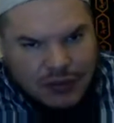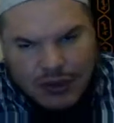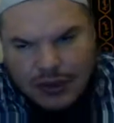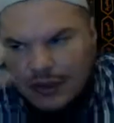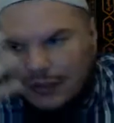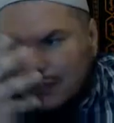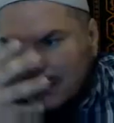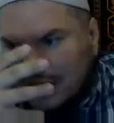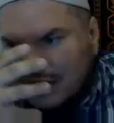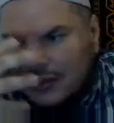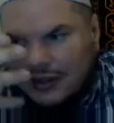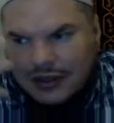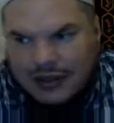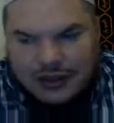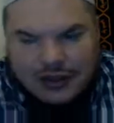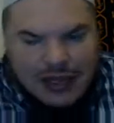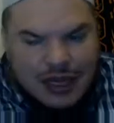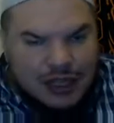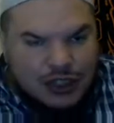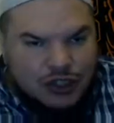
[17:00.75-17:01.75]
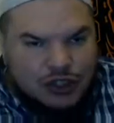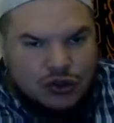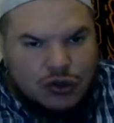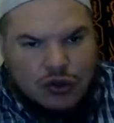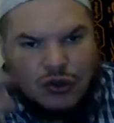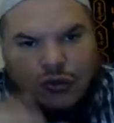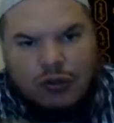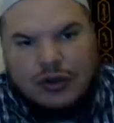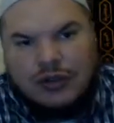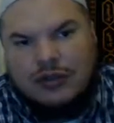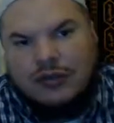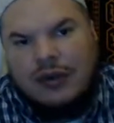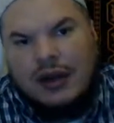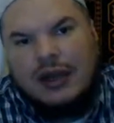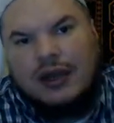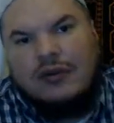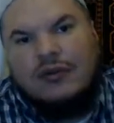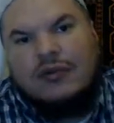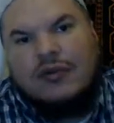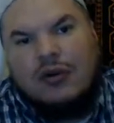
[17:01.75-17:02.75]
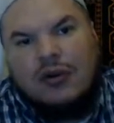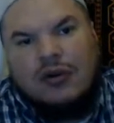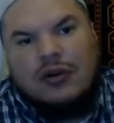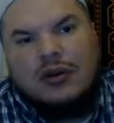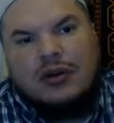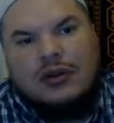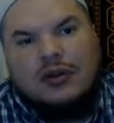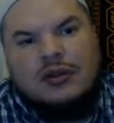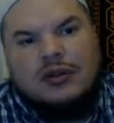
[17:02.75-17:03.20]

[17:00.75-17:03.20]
where the person is not sure what's right and wrong,